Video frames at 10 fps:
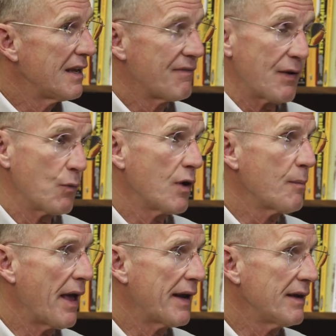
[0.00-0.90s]
If I don't worry
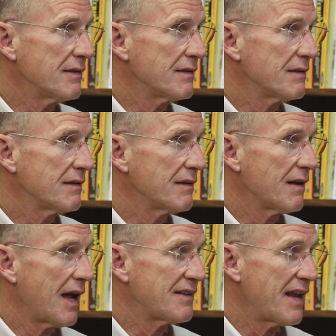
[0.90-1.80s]
about it,
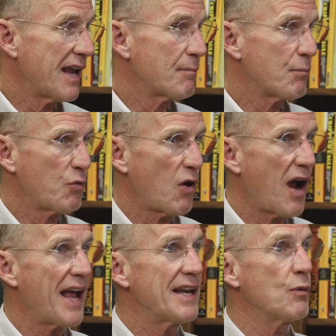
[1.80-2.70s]
I take
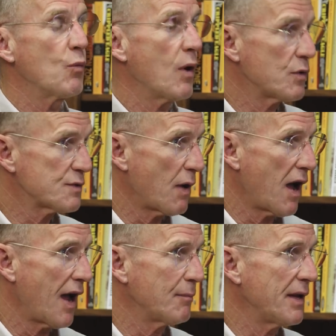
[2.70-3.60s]
pride in what was
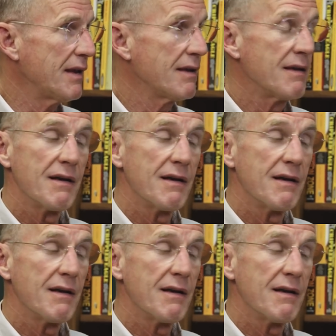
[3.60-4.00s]
behind me.